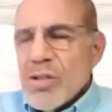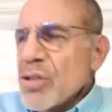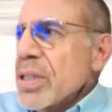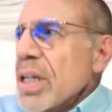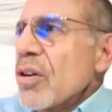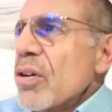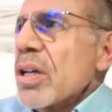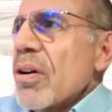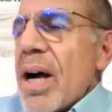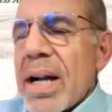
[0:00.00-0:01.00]
interesting.
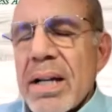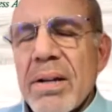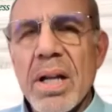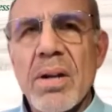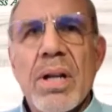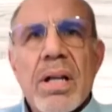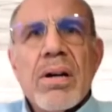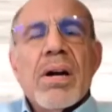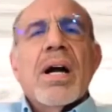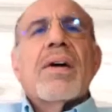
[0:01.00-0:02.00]
Earlier on in
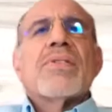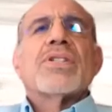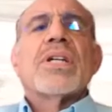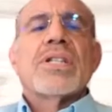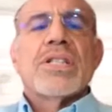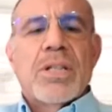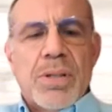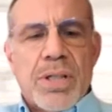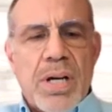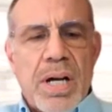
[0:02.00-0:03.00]
our conversation, you
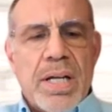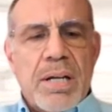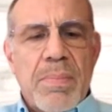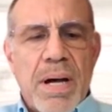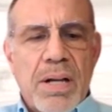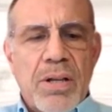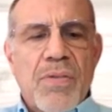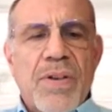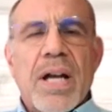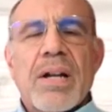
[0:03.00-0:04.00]
were talking about
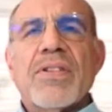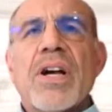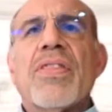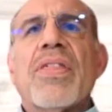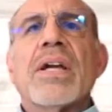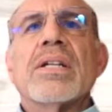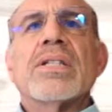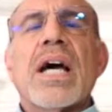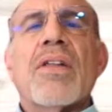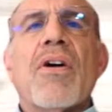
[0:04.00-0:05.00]
you've kind of done
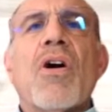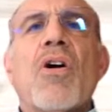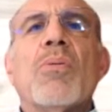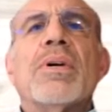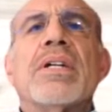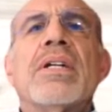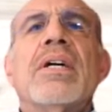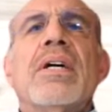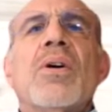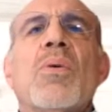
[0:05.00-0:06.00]
things out of the home, and
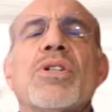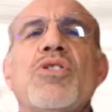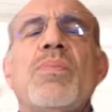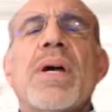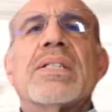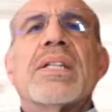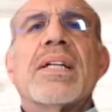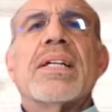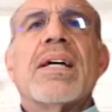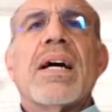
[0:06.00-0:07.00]
what you've
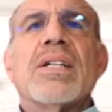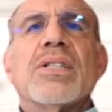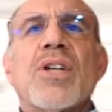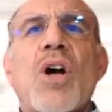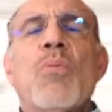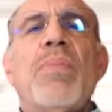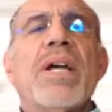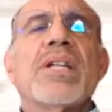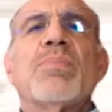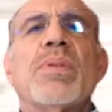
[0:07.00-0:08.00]
basically done is
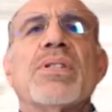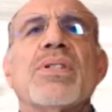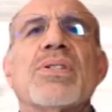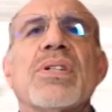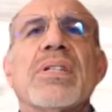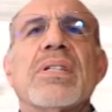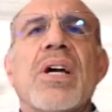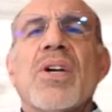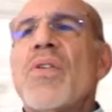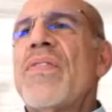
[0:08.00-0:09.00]
home-based businesses.
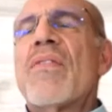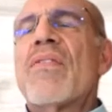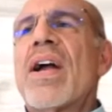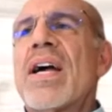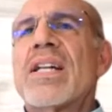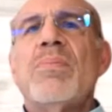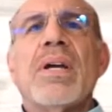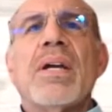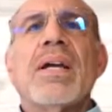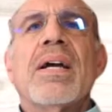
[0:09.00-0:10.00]
You've never had to
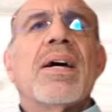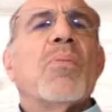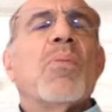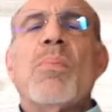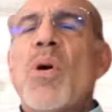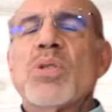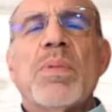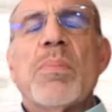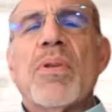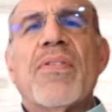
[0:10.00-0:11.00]
be what most
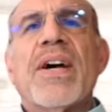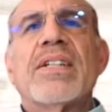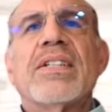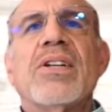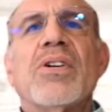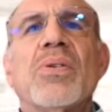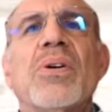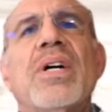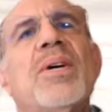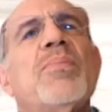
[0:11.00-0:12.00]
people have had to do,
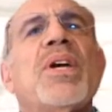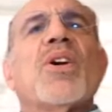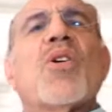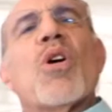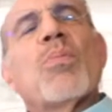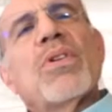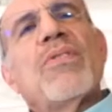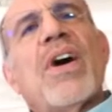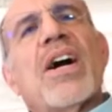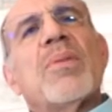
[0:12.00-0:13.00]
be in a corporate
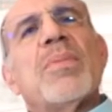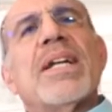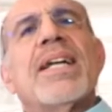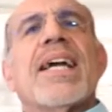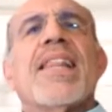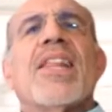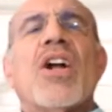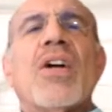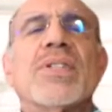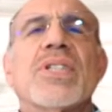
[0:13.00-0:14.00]
environment, and then
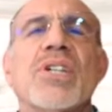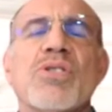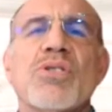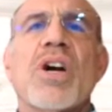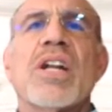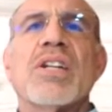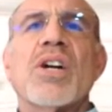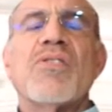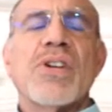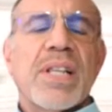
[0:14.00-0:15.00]
all of a sudden try to
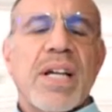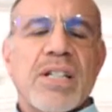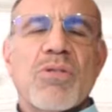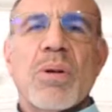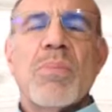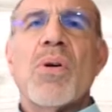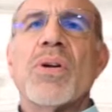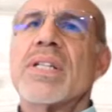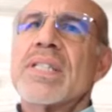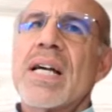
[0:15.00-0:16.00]
convert that to
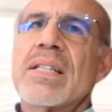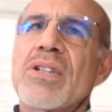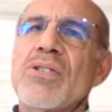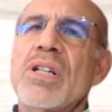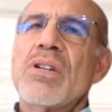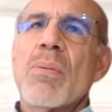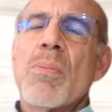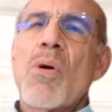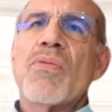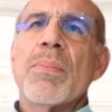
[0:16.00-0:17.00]
remote. It sounds like you did
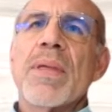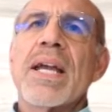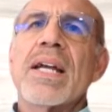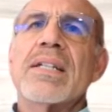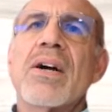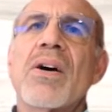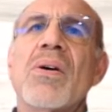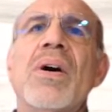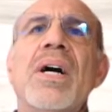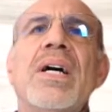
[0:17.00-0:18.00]
remote from the get-go.
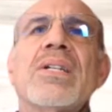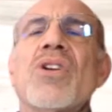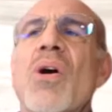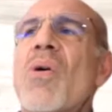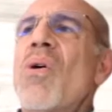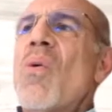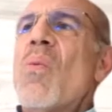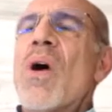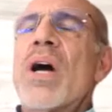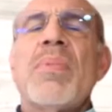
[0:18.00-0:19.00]
So
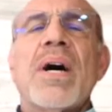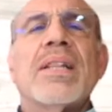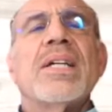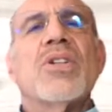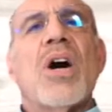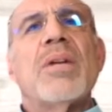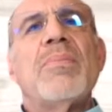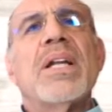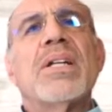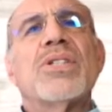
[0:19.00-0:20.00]
what about these
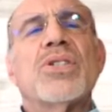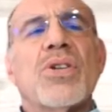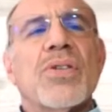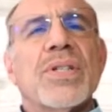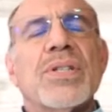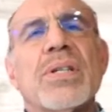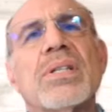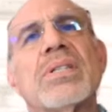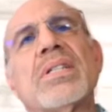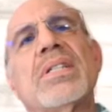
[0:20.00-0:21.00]
automated
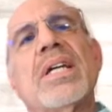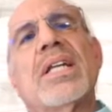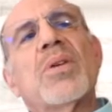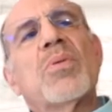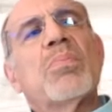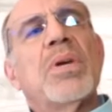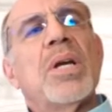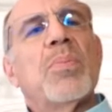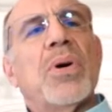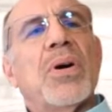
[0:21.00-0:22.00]
services and dealing with
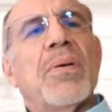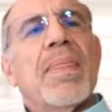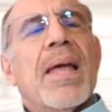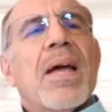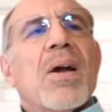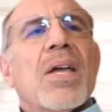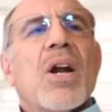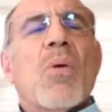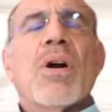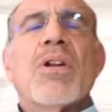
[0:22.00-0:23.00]
people?
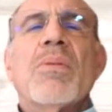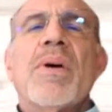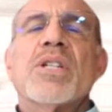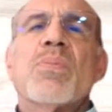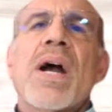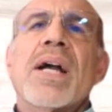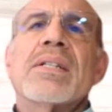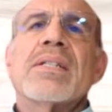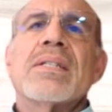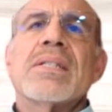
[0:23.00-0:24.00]
What are the best
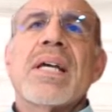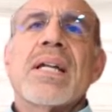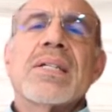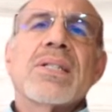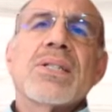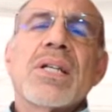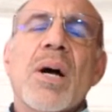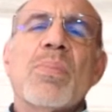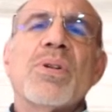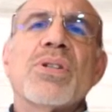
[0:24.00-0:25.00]
practices that existed
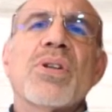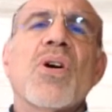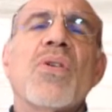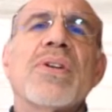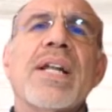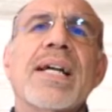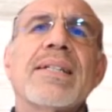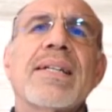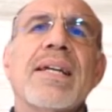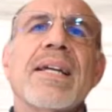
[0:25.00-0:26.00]
up until
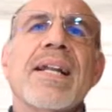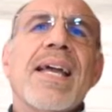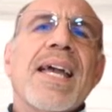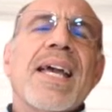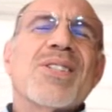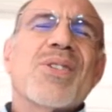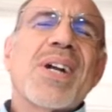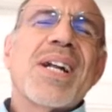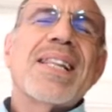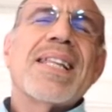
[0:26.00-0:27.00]
COVID-19? And is
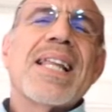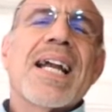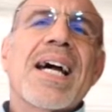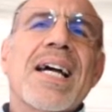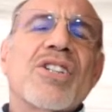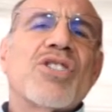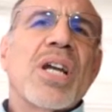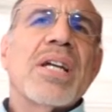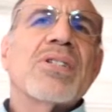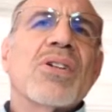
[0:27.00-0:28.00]
there anything that kind of
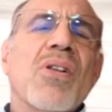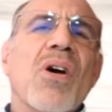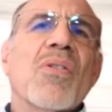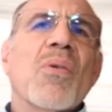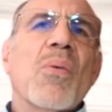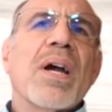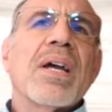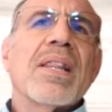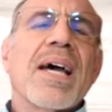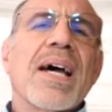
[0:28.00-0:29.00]
changed along the
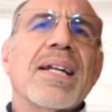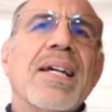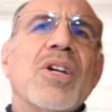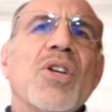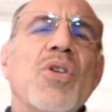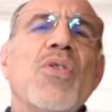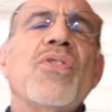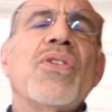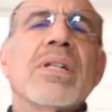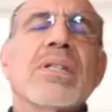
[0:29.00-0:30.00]
way that you
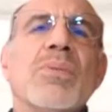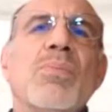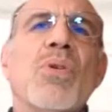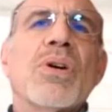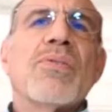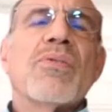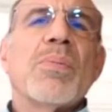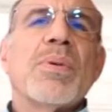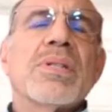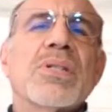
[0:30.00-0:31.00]
feel is important for
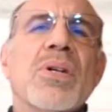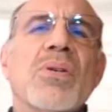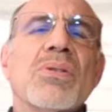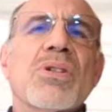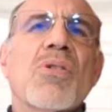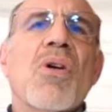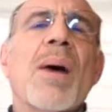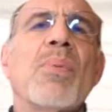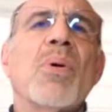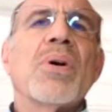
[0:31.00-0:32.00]
business owners to
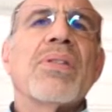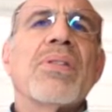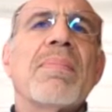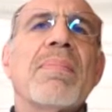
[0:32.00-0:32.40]
grapple with?